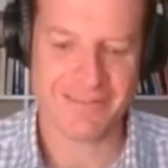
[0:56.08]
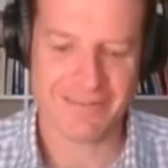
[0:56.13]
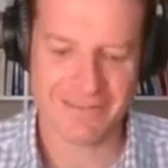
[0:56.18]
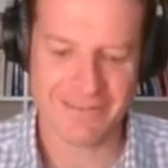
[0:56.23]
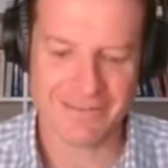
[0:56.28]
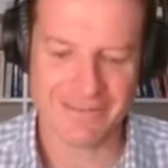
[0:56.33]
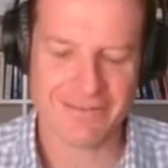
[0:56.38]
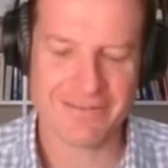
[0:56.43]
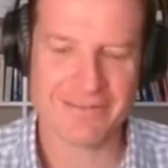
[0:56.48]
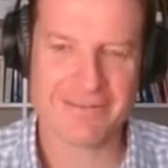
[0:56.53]

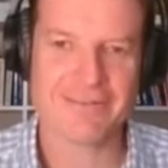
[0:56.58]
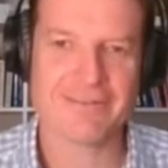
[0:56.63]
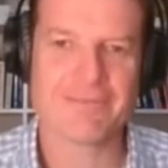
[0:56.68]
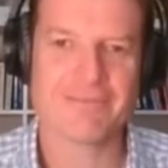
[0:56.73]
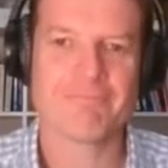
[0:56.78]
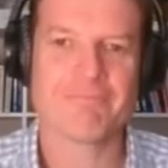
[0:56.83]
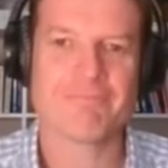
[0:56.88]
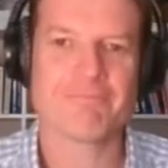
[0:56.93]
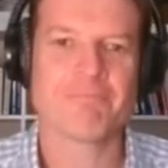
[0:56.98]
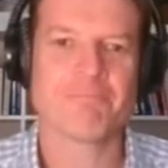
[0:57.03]

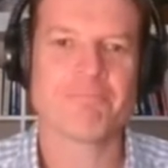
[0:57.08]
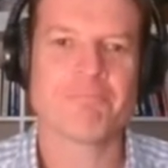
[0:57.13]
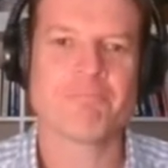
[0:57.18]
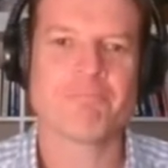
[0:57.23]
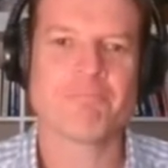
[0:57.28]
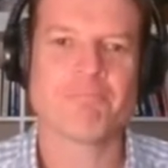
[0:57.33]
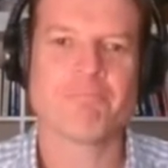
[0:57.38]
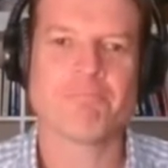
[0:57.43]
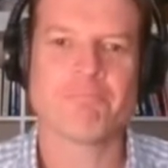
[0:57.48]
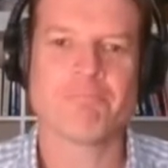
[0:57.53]

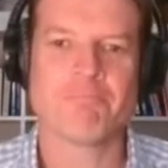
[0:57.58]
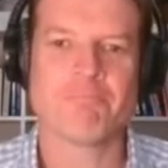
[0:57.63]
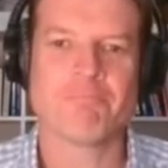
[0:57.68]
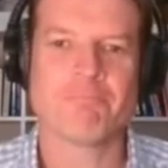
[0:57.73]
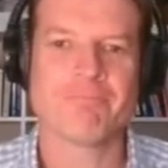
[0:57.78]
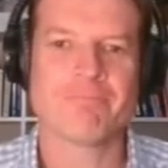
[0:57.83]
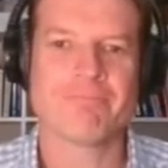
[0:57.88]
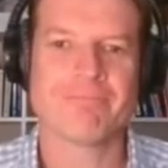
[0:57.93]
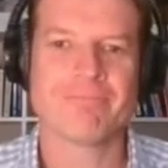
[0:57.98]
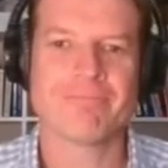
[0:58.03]

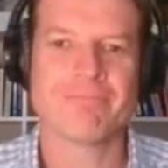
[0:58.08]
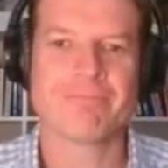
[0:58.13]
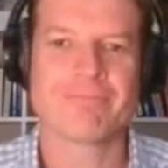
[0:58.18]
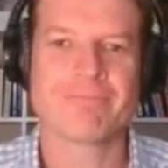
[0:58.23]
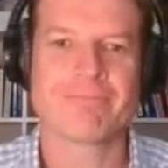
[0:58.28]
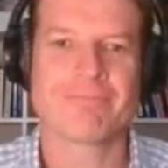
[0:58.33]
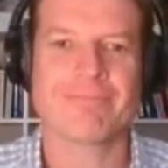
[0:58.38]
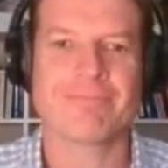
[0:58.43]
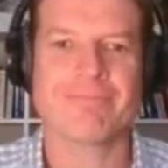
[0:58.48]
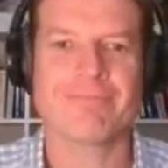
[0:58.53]

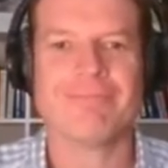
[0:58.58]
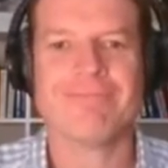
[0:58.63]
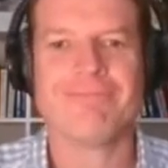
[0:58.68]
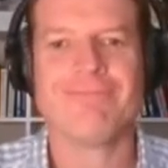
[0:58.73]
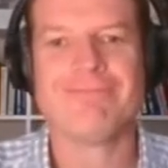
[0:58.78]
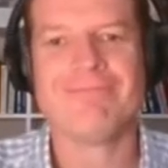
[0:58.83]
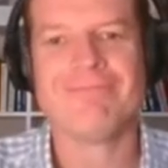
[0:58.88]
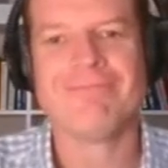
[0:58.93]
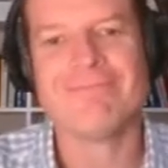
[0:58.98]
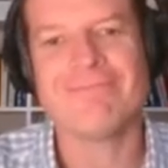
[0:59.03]

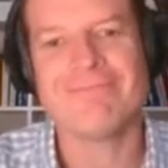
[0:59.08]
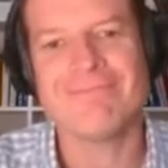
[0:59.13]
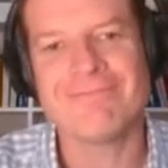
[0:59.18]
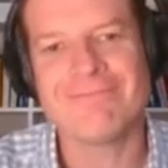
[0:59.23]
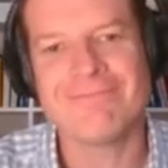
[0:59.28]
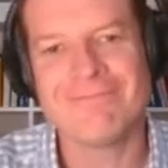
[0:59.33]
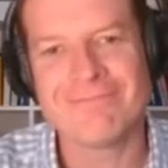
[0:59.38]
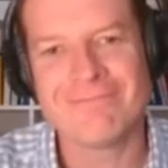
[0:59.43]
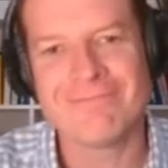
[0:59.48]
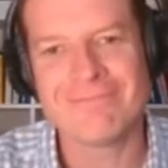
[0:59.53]

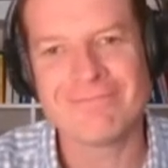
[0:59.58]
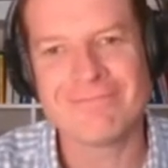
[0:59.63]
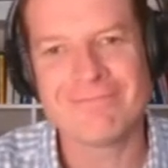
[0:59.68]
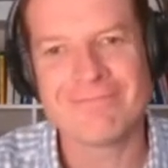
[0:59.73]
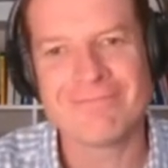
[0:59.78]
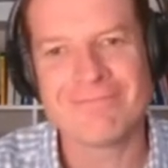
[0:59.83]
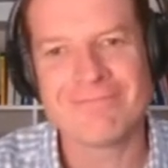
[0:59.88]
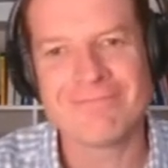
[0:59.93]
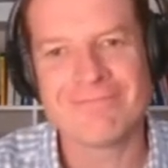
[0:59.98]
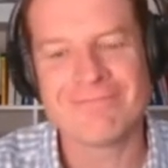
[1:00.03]

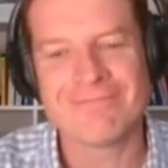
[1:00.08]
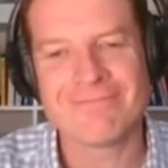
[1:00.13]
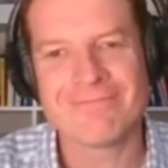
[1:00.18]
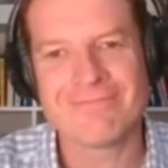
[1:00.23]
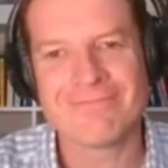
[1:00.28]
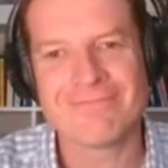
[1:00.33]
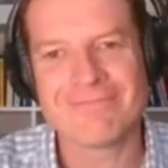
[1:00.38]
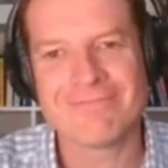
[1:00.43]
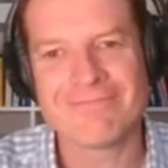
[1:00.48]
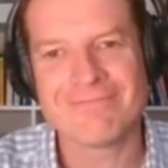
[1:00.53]

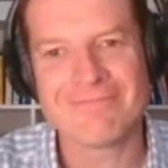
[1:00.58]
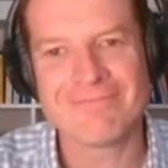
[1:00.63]
The person shown says nothing.